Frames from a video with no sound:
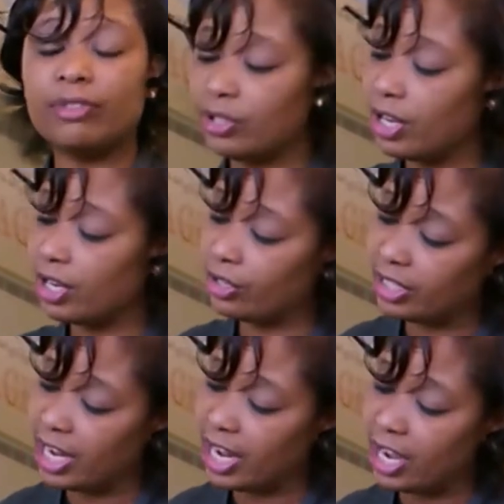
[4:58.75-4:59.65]
to
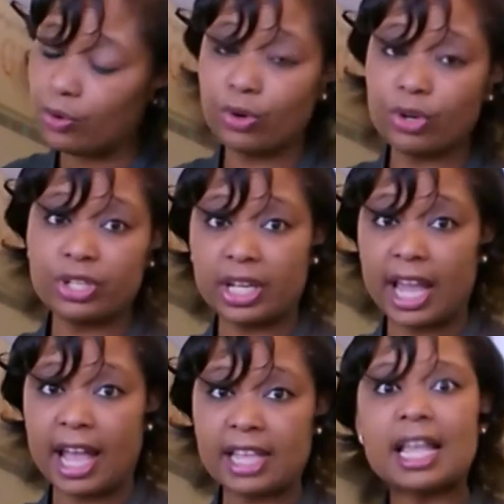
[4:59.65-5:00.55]
understand or to
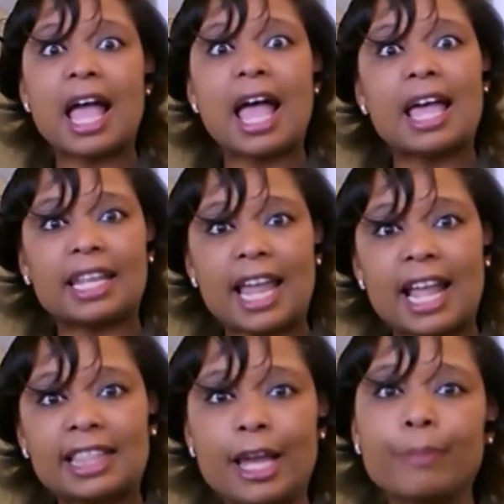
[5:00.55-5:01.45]
guess,
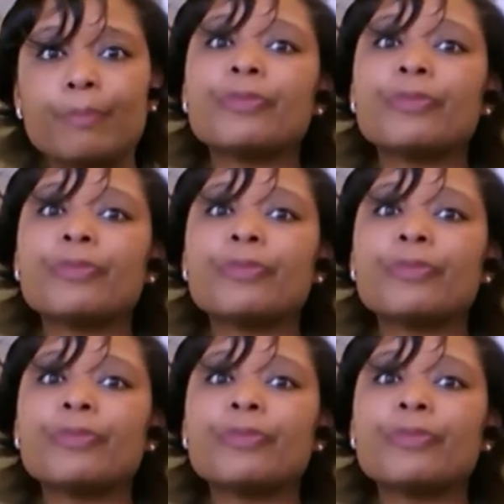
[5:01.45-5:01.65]
let them.